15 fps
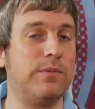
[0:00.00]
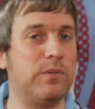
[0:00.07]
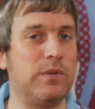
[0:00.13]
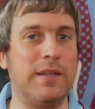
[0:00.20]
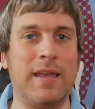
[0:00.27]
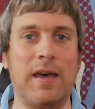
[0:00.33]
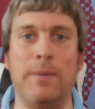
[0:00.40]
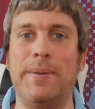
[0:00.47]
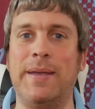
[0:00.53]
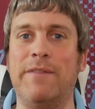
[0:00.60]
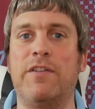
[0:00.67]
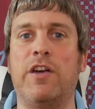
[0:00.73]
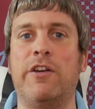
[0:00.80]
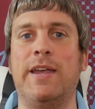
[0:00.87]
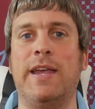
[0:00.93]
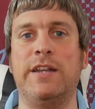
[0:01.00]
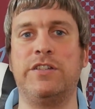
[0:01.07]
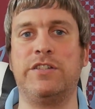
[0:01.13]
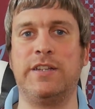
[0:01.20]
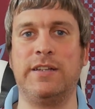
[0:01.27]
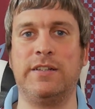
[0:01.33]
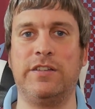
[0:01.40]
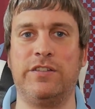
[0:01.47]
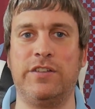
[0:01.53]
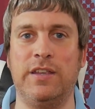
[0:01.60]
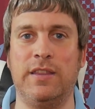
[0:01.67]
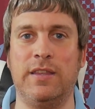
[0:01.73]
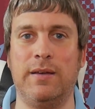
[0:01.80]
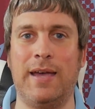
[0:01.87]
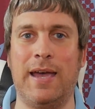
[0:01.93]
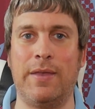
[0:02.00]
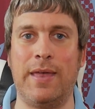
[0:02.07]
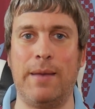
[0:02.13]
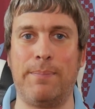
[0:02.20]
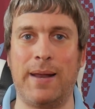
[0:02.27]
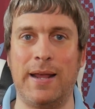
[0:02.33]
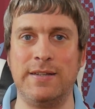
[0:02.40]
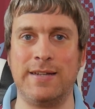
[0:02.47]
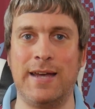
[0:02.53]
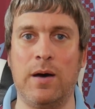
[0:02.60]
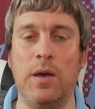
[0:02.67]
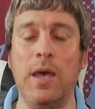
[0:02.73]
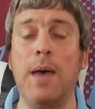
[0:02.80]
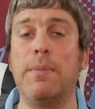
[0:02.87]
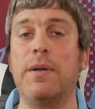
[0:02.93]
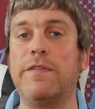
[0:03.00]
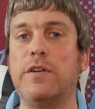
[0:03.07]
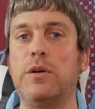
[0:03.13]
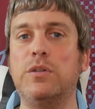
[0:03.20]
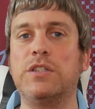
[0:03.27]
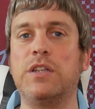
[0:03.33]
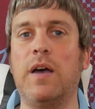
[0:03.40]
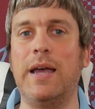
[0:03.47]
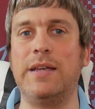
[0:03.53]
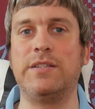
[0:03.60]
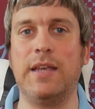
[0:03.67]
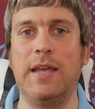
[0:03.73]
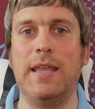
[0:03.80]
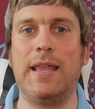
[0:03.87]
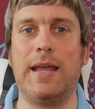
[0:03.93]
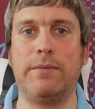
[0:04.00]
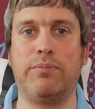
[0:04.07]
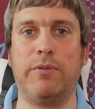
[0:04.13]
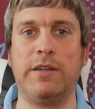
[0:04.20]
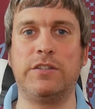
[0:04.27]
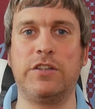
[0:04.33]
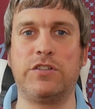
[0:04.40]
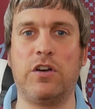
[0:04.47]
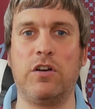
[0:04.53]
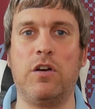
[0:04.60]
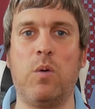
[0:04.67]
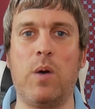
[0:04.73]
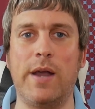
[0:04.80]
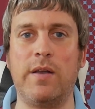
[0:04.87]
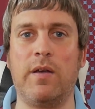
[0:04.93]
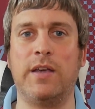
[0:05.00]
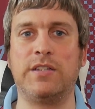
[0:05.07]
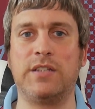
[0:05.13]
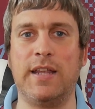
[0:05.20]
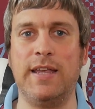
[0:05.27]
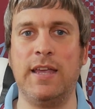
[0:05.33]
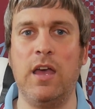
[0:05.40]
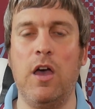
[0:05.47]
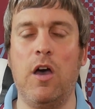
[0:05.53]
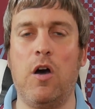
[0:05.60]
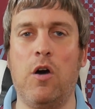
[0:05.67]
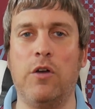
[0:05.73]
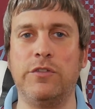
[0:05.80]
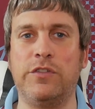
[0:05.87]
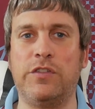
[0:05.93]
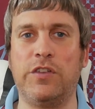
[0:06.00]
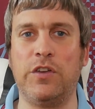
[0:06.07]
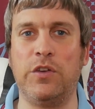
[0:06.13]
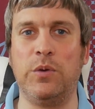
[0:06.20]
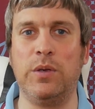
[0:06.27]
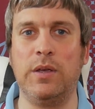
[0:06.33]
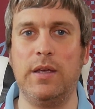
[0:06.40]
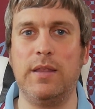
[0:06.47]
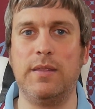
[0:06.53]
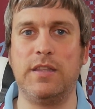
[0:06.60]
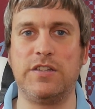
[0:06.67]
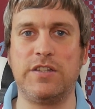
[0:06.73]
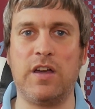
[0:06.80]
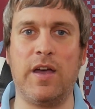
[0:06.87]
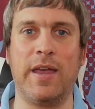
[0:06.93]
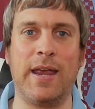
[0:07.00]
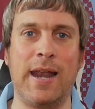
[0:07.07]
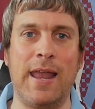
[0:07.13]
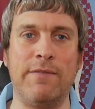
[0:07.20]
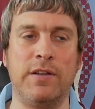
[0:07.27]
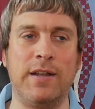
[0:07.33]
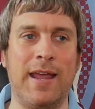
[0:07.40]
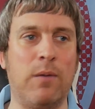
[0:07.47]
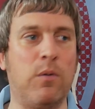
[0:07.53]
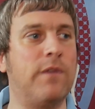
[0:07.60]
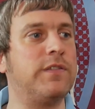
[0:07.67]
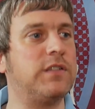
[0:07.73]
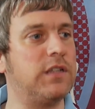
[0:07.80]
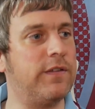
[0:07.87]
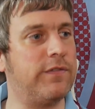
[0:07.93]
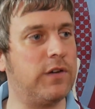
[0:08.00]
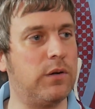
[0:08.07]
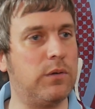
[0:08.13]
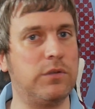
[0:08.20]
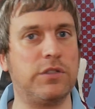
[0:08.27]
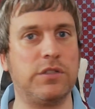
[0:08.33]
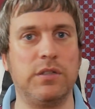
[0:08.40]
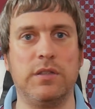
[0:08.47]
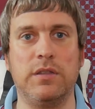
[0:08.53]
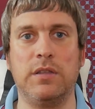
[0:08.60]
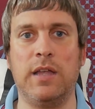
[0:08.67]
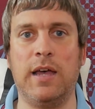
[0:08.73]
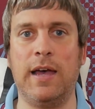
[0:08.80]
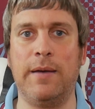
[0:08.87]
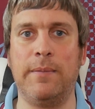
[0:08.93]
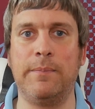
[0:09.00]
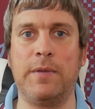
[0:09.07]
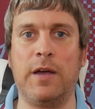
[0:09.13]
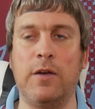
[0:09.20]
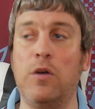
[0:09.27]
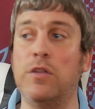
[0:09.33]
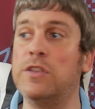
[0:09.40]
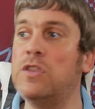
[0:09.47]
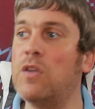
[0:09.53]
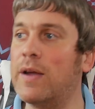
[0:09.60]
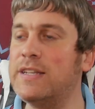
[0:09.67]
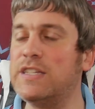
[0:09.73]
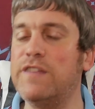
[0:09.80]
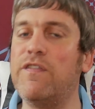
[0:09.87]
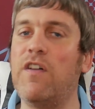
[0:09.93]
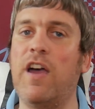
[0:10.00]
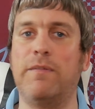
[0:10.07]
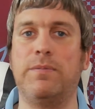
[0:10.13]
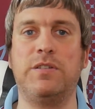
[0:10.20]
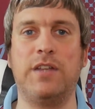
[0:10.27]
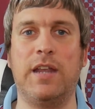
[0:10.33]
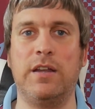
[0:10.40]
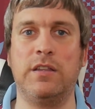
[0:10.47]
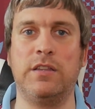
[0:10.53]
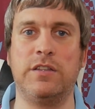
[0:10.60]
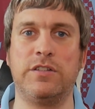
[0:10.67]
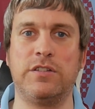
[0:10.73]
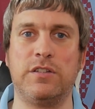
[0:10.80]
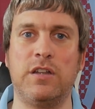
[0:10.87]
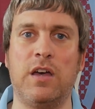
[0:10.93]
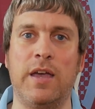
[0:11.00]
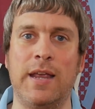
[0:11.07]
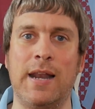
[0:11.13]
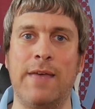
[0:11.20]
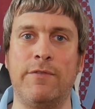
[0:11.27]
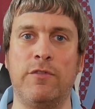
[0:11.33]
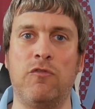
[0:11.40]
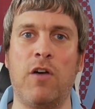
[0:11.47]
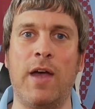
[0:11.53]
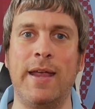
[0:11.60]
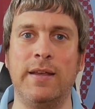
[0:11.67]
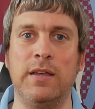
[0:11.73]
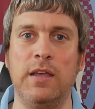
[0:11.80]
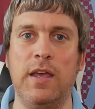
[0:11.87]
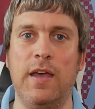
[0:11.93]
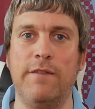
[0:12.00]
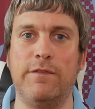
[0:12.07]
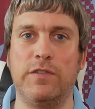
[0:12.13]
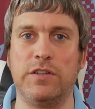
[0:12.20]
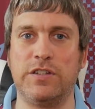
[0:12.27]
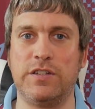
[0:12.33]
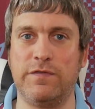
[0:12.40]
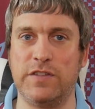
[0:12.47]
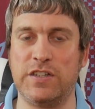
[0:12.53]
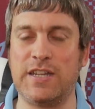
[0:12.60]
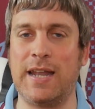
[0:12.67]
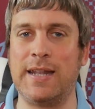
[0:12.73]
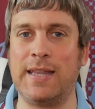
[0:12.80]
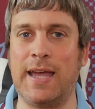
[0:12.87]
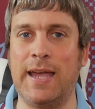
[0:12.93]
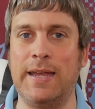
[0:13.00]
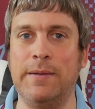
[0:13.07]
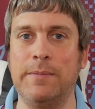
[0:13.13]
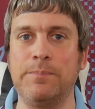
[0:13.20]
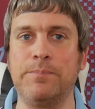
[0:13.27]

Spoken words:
that would be very interesting to see how that plays out. But of course, guys, that brings us on quite nicely onto the starting 11. Now, obviously, of course, I got 95% of the starting 11 right for Sunday.